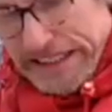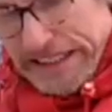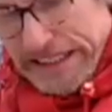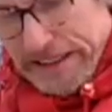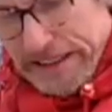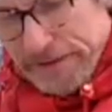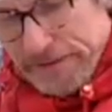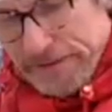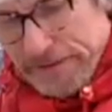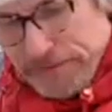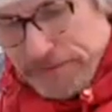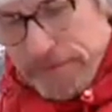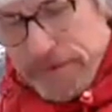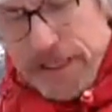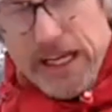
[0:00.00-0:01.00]
um,
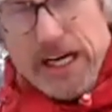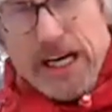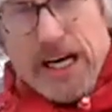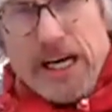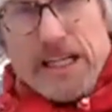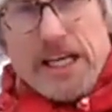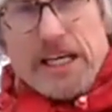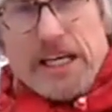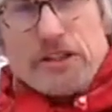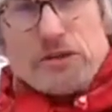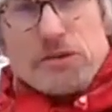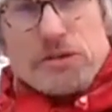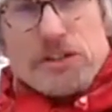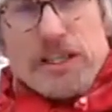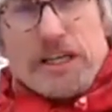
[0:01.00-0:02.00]
I'd like you
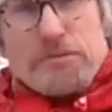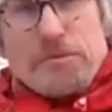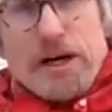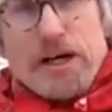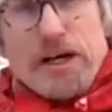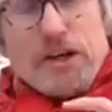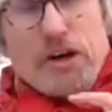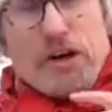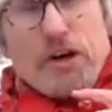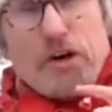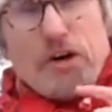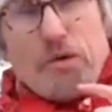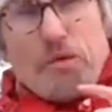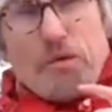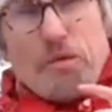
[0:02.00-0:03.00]
to think about
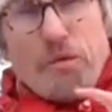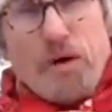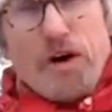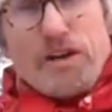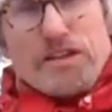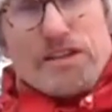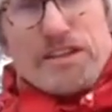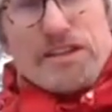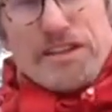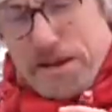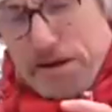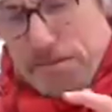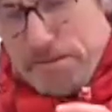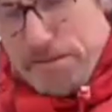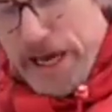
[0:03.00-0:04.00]
what
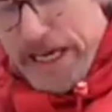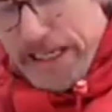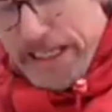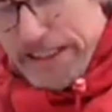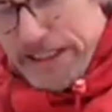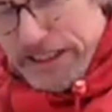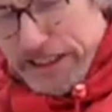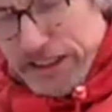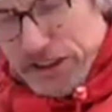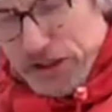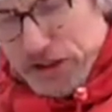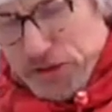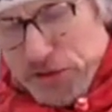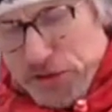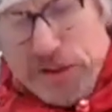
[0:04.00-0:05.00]
makes
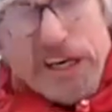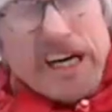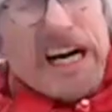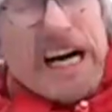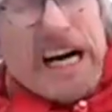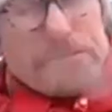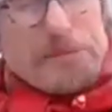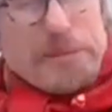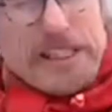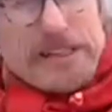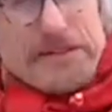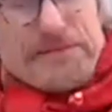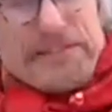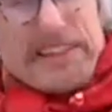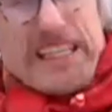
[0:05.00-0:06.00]
you happy.
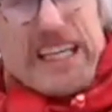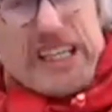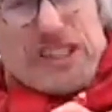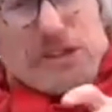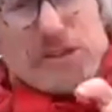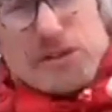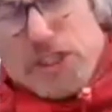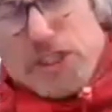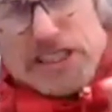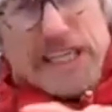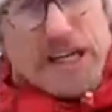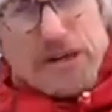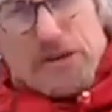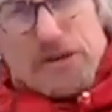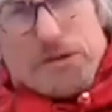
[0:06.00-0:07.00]
So just
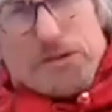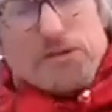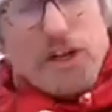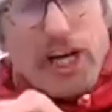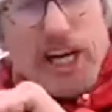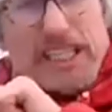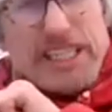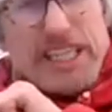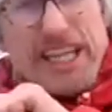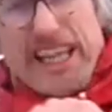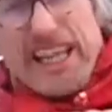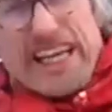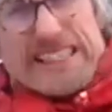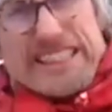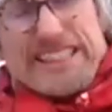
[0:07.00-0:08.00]
now, write a
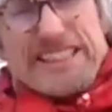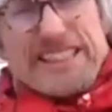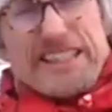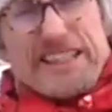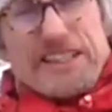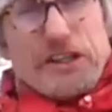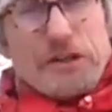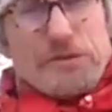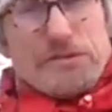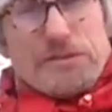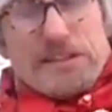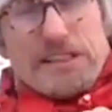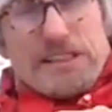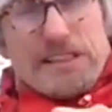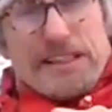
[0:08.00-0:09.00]
list, you know,
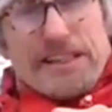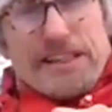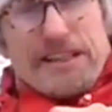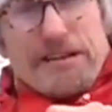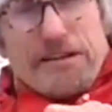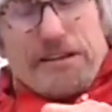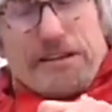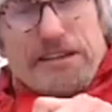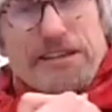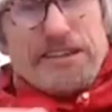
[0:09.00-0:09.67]
uh,